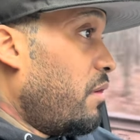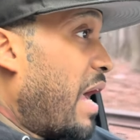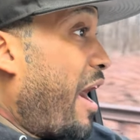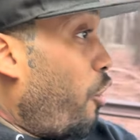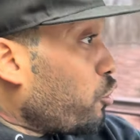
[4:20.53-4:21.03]

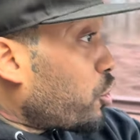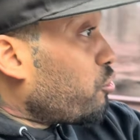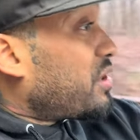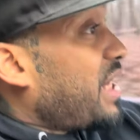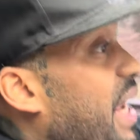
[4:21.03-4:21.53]
I also
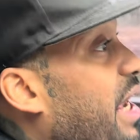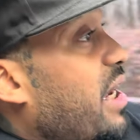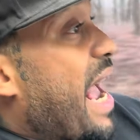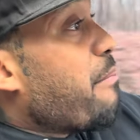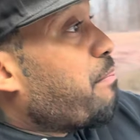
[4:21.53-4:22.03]
seen
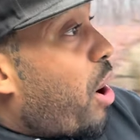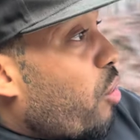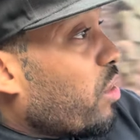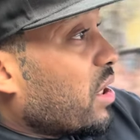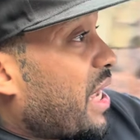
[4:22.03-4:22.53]
Gamboa.